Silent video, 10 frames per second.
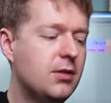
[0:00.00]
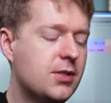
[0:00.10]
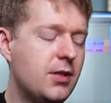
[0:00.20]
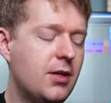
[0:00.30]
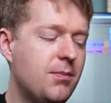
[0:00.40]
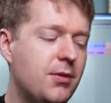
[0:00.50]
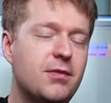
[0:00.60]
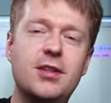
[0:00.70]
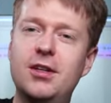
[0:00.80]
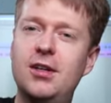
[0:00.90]
sorry,
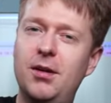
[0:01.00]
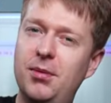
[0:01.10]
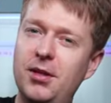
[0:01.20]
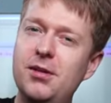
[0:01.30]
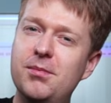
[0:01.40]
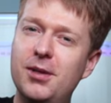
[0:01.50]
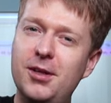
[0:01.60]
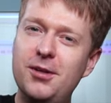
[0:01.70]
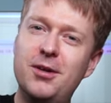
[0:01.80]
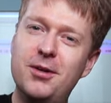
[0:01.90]
above the, uh, below,
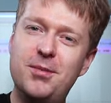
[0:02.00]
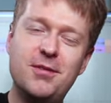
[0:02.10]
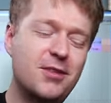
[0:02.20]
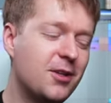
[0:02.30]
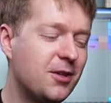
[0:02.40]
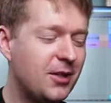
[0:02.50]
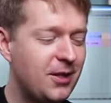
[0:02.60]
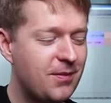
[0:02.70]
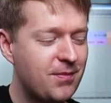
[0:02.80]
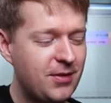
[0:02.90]
below or above the nut
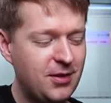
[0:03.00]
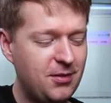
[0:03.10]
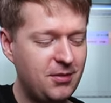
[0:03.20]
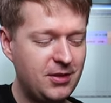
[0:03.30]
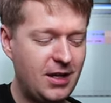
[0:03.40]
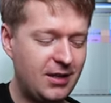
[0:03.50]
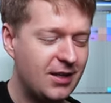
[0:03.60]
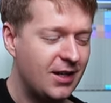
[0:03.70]
here with that